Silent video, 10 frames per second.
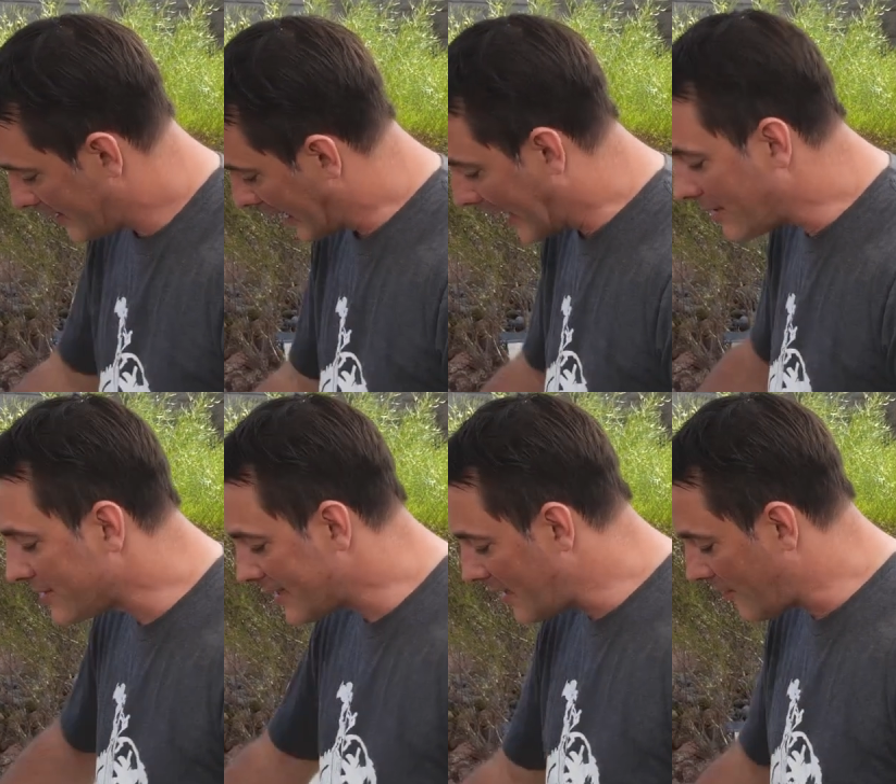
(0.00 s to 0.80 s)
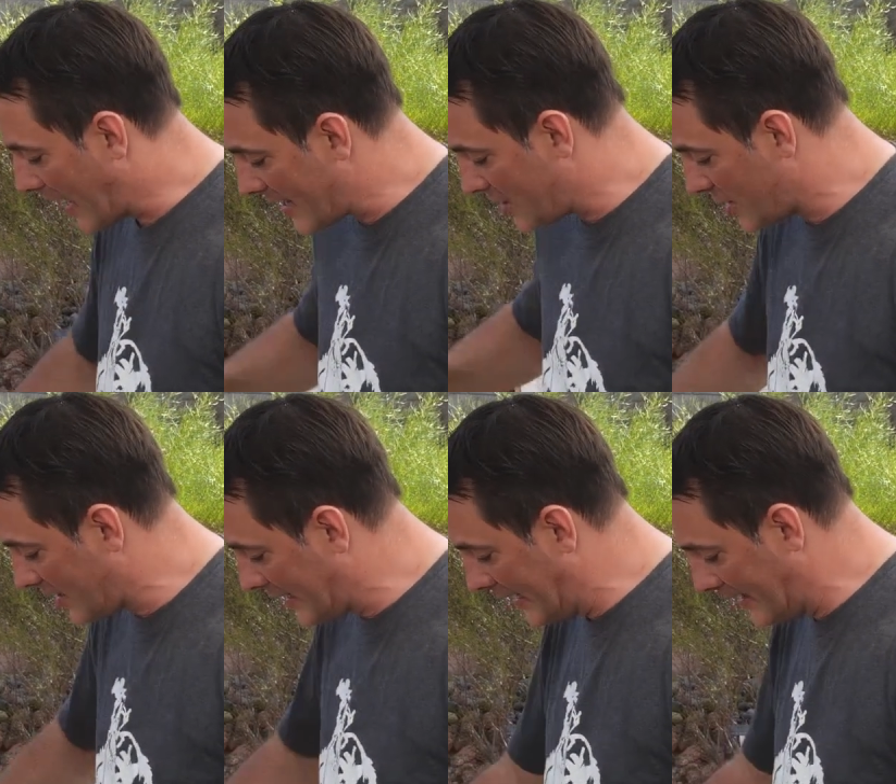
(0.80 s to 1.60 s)
Henderson, Nevada
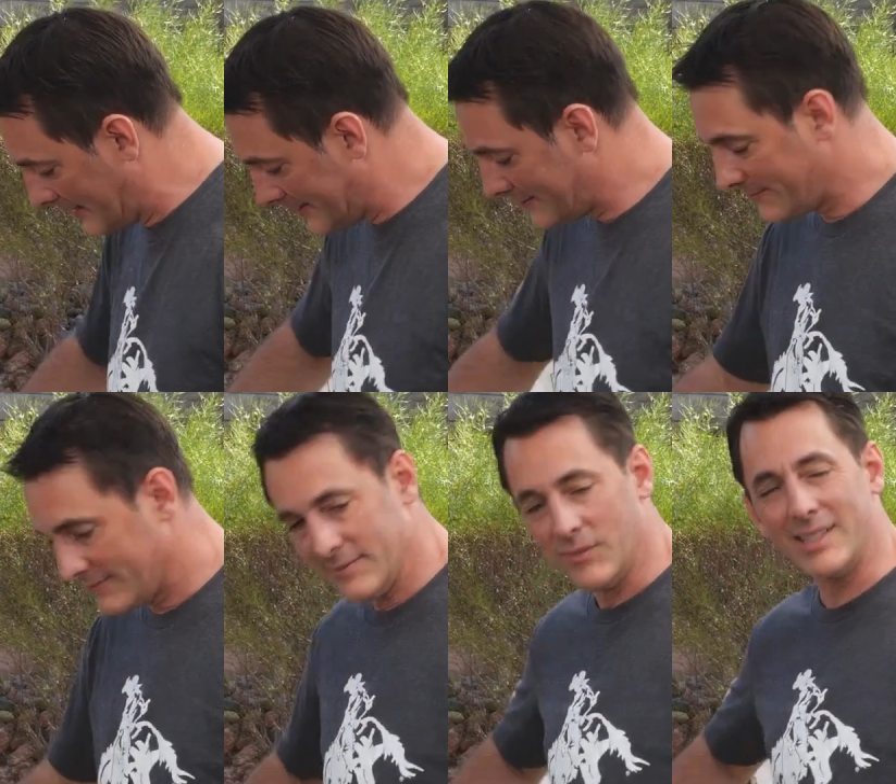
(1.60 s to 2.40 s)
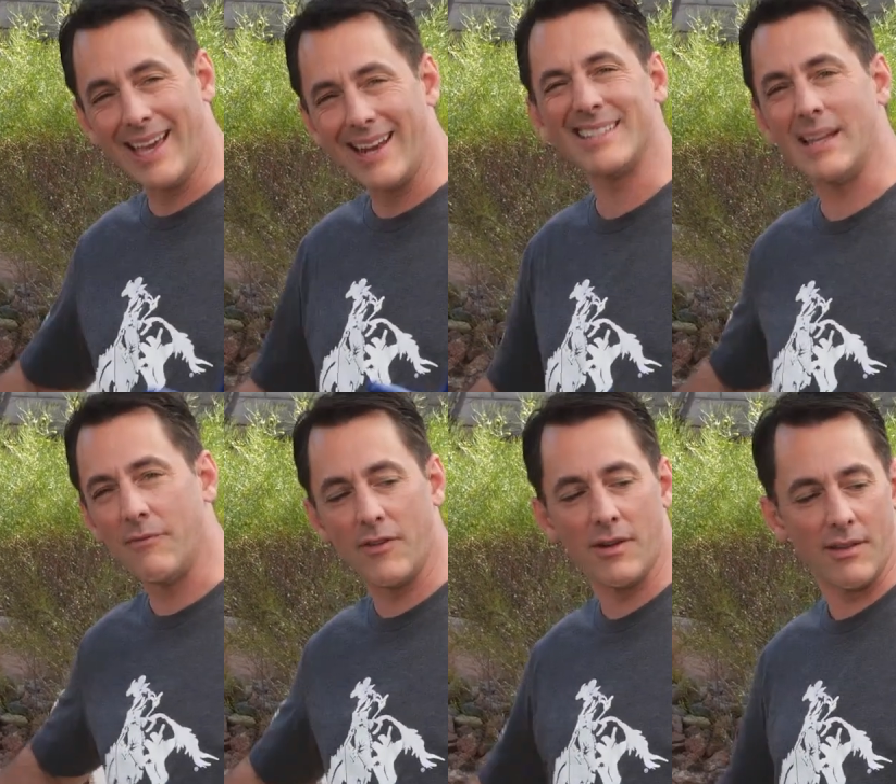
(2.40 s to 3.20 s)
chili, we take it a step
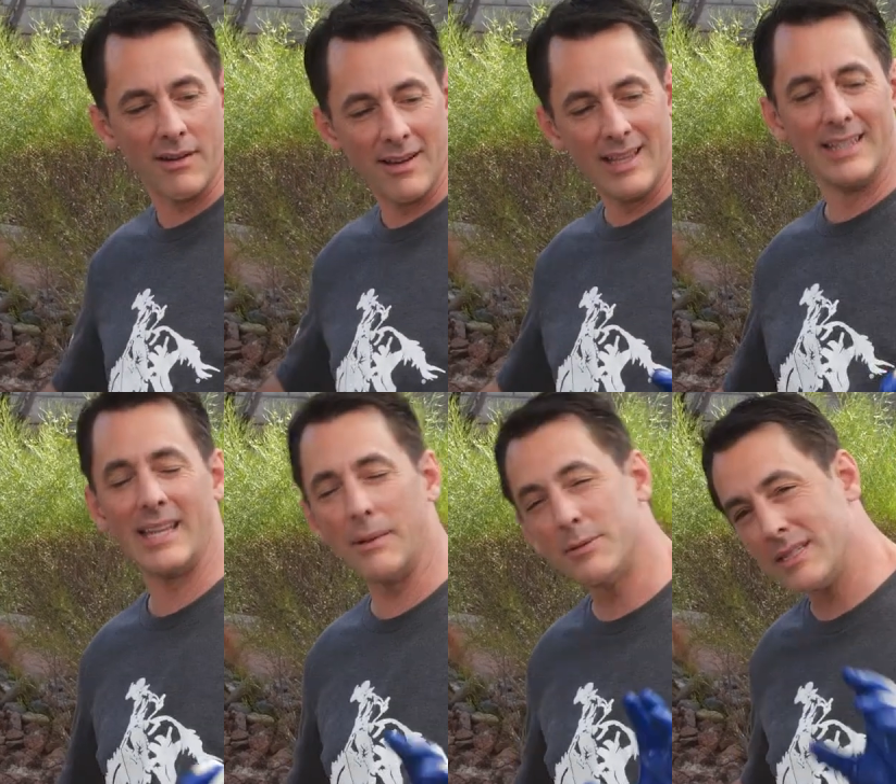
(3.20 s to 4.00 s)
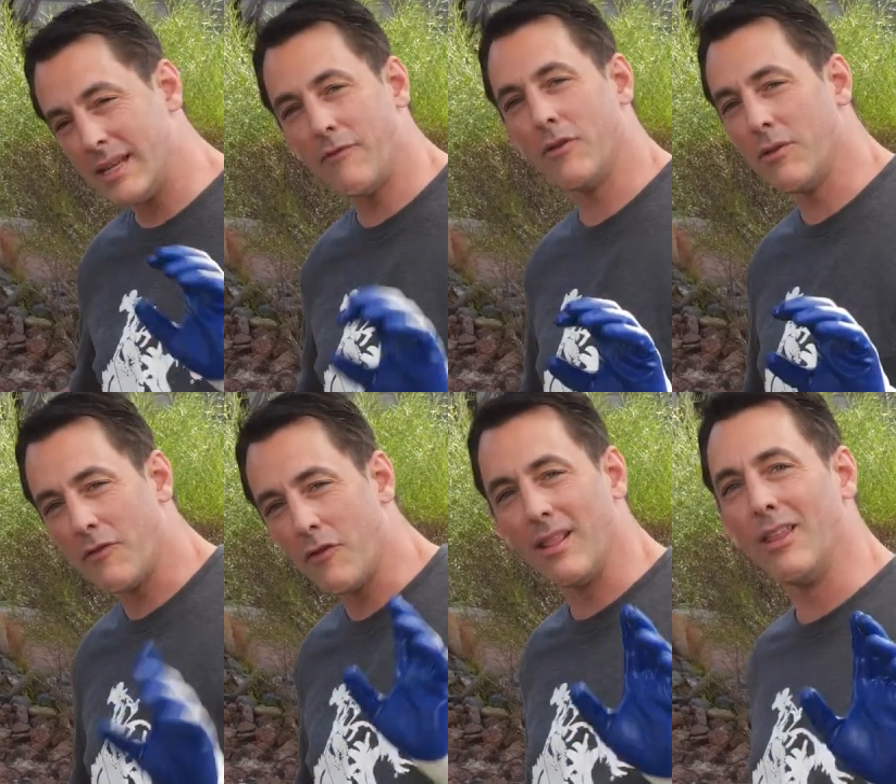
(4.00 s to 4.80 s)
further. Step further
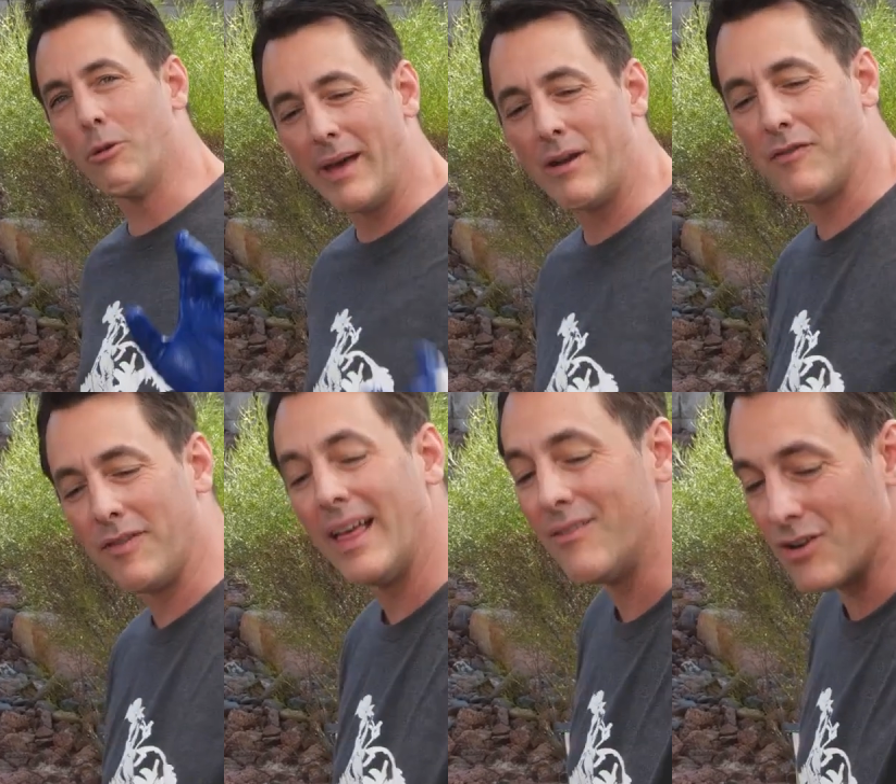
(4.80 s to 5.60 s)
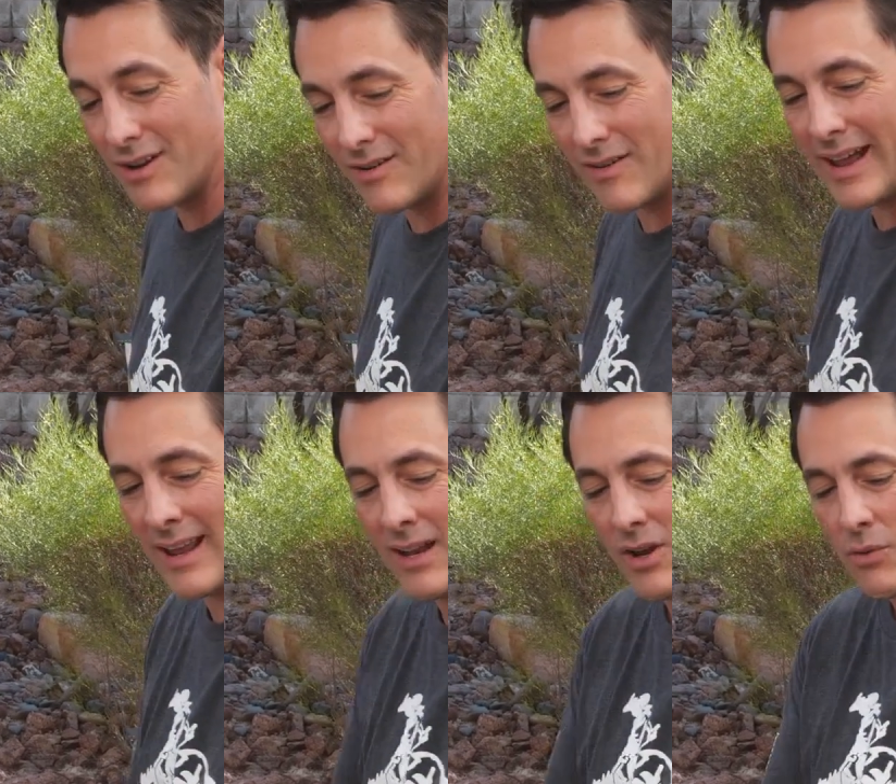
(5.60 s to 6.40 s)
for a little better flavor,
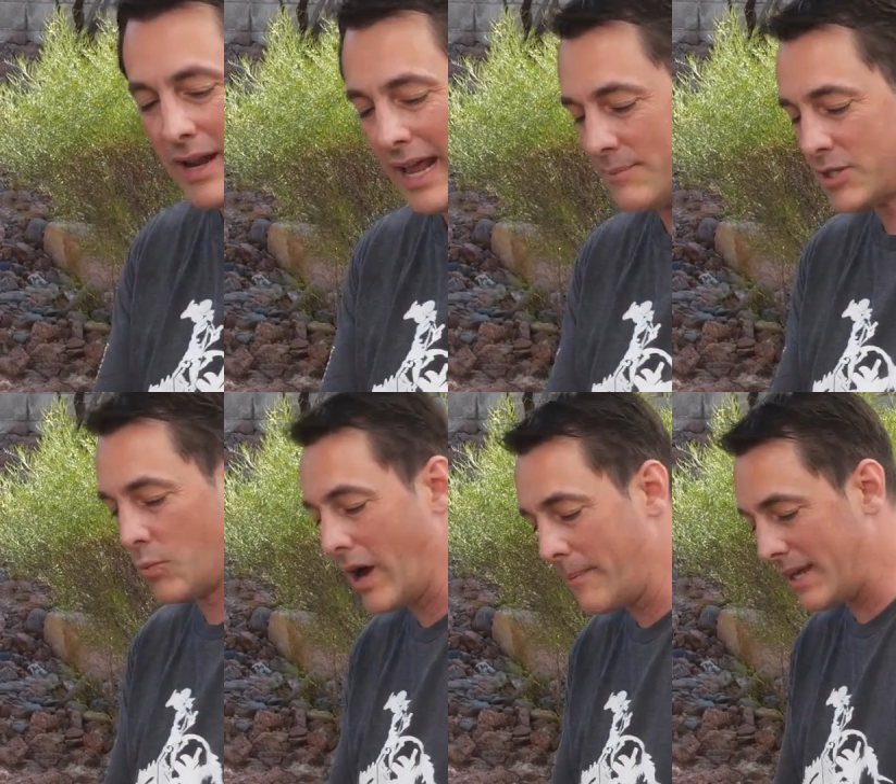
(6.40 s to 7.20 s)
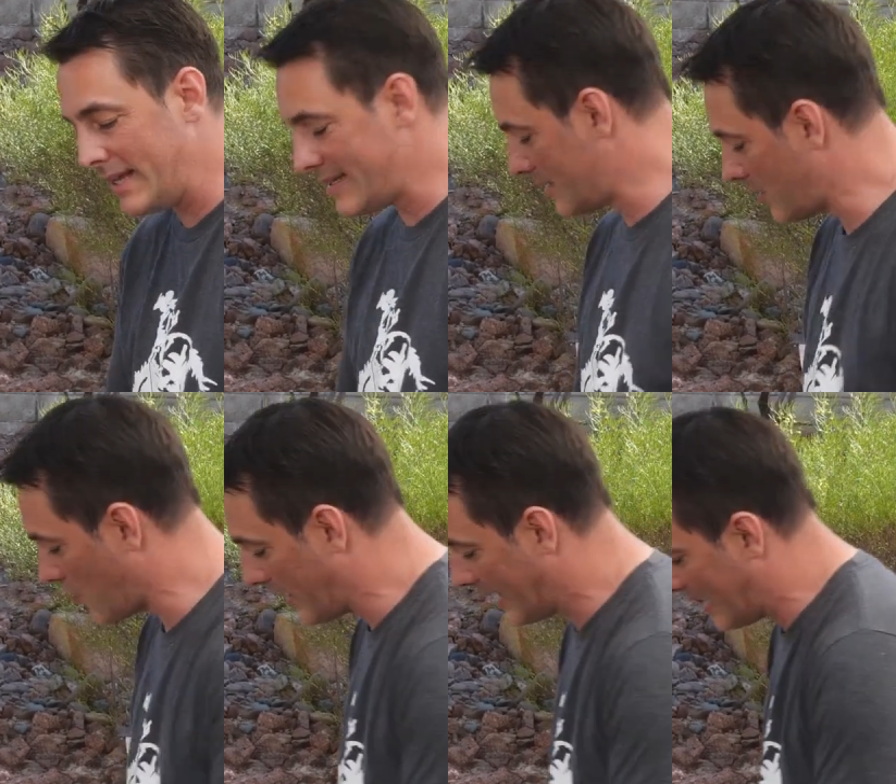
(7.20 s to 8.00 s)
right? We're gonna have some white beans and some red